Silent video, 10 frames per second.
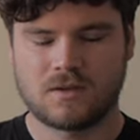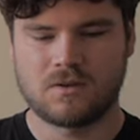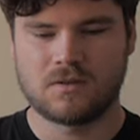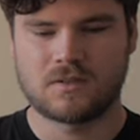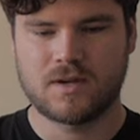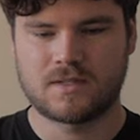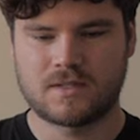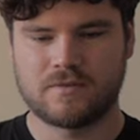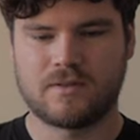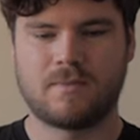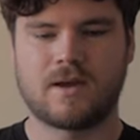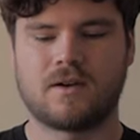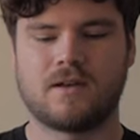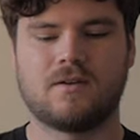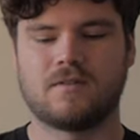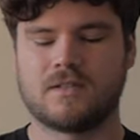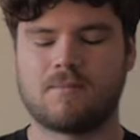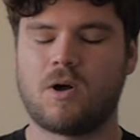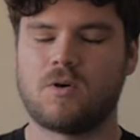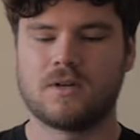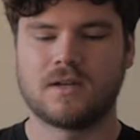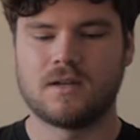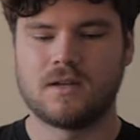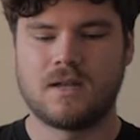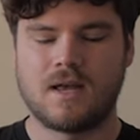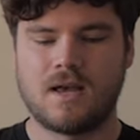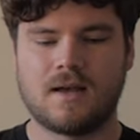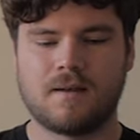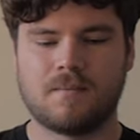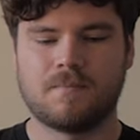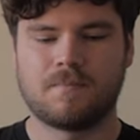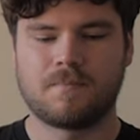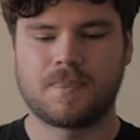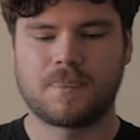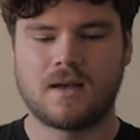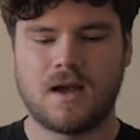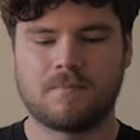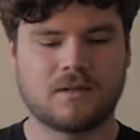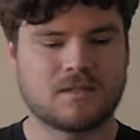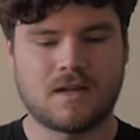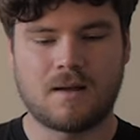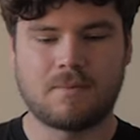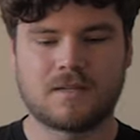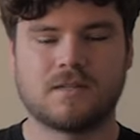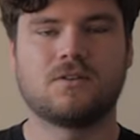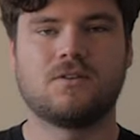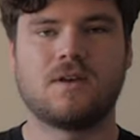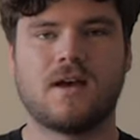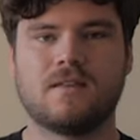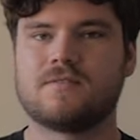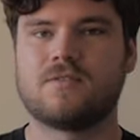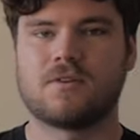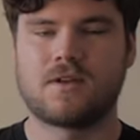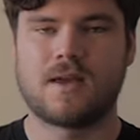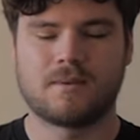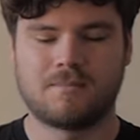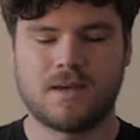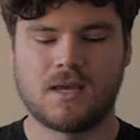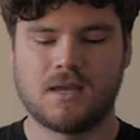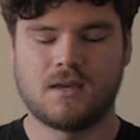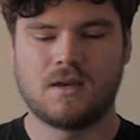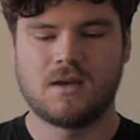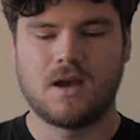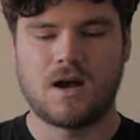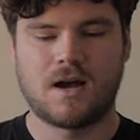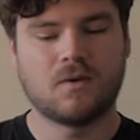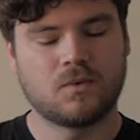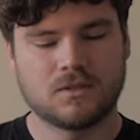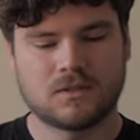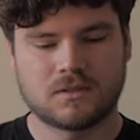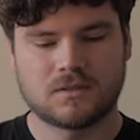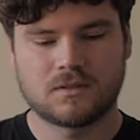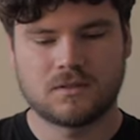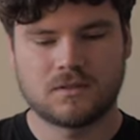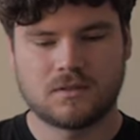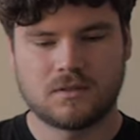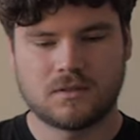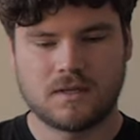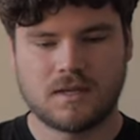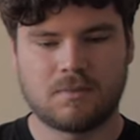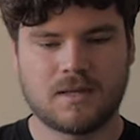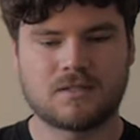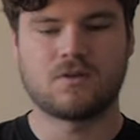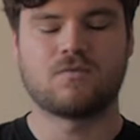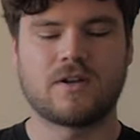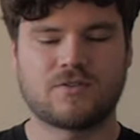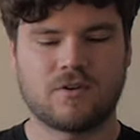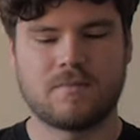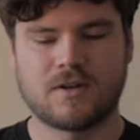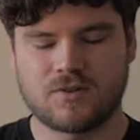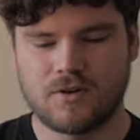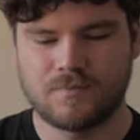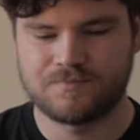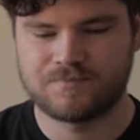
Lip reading: got all this crazy stuff in the background. Obviously, I'm holding it. I'm going to start by telling you how this photo came to be. I was in a place called Retro Metro,